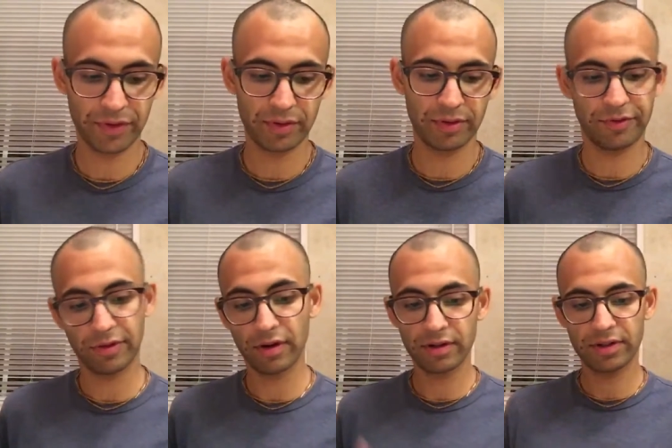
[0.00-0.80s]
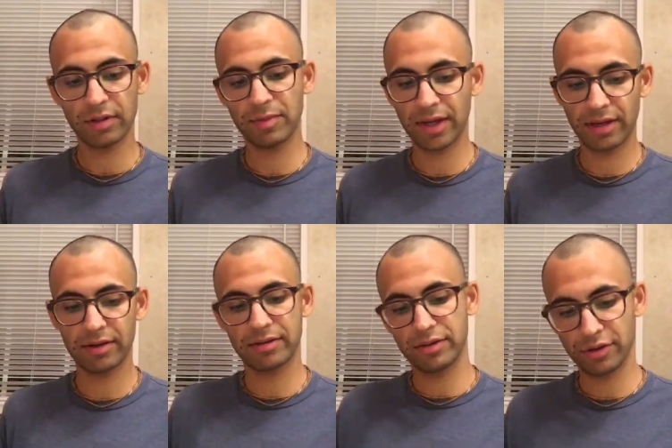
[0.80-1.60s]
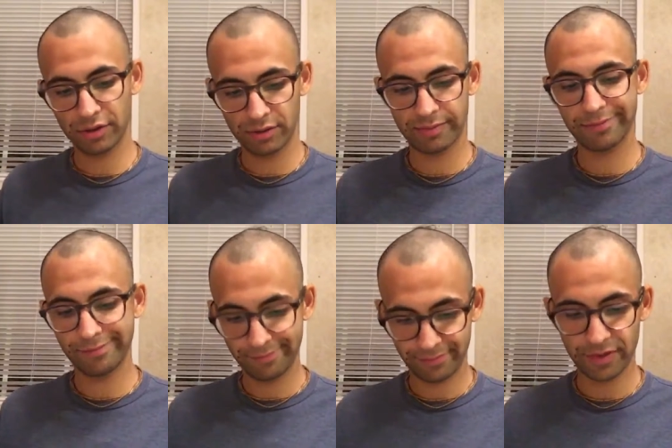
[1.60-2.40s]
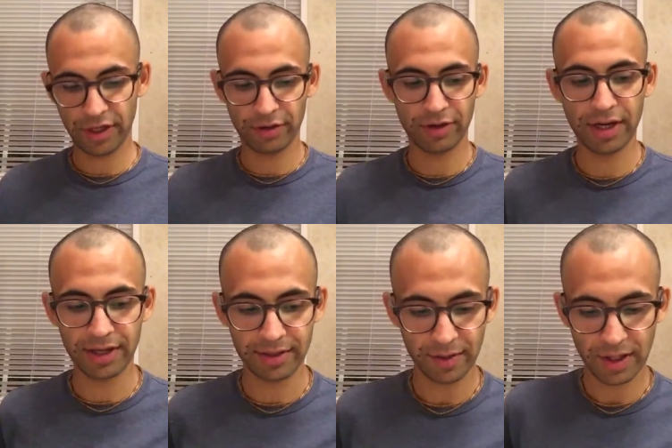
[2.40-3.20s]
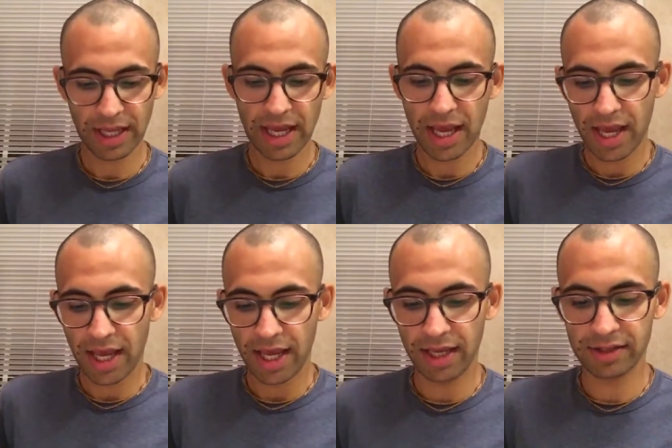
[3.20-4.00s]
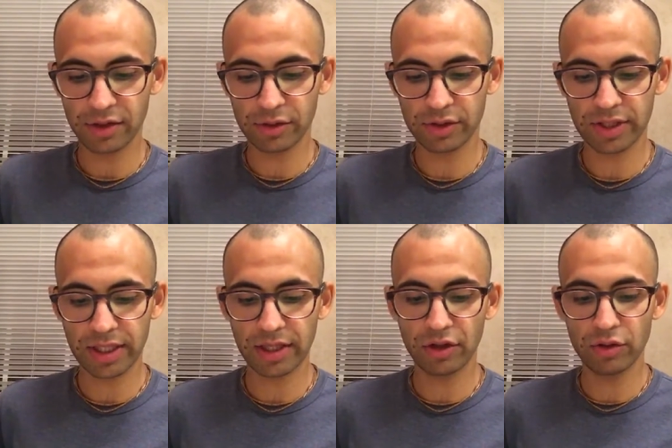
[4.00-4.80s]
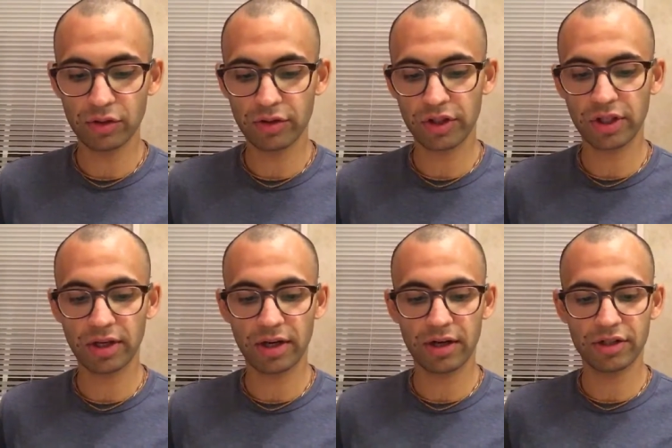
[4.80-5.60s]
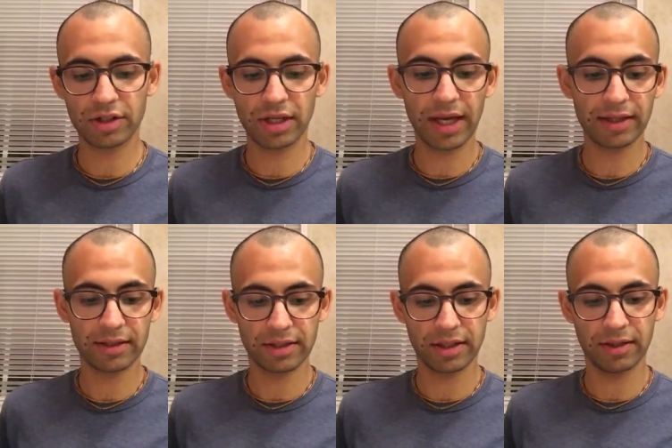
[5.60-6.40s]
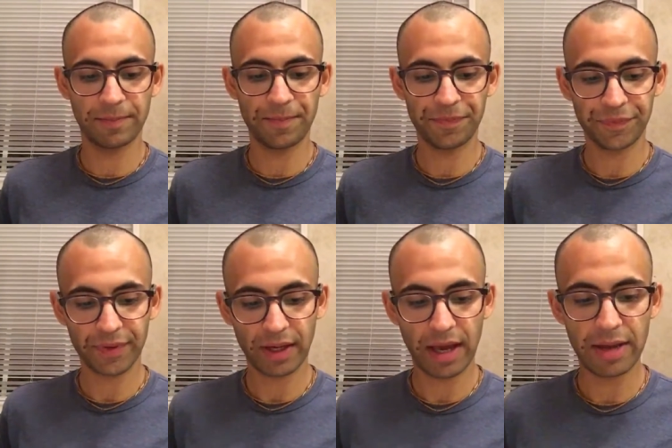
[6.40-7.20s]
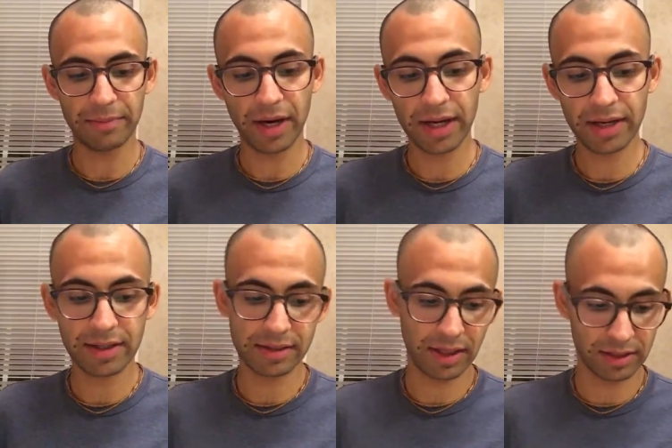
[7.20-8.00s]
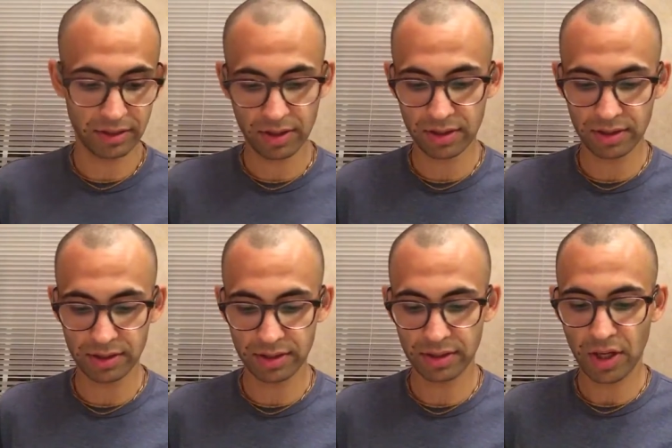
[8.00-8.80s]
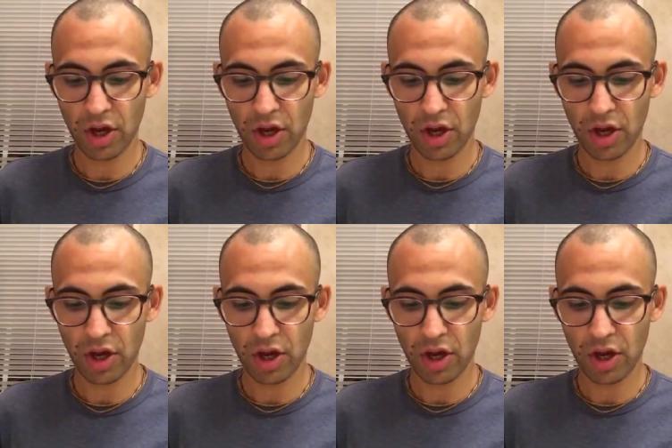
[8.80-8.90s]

So if you're on the sun planet, there's no day or night. It is also said that you, Krishna, are just like the sun, and Maya is like darkness.